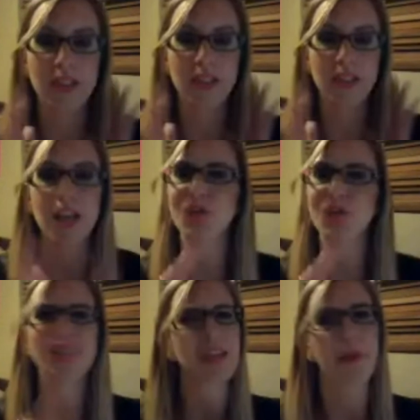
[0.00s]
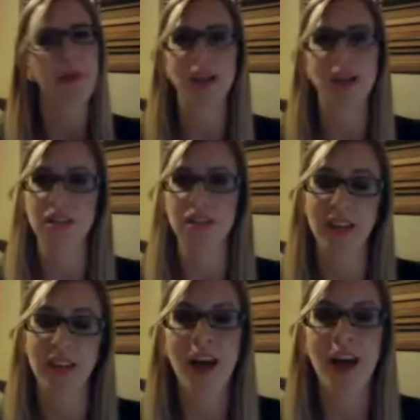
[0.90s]
face. So just get the products in the
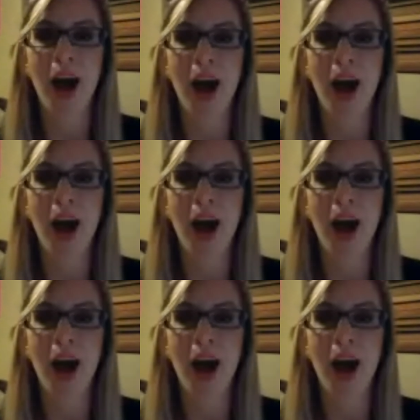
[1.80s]
face.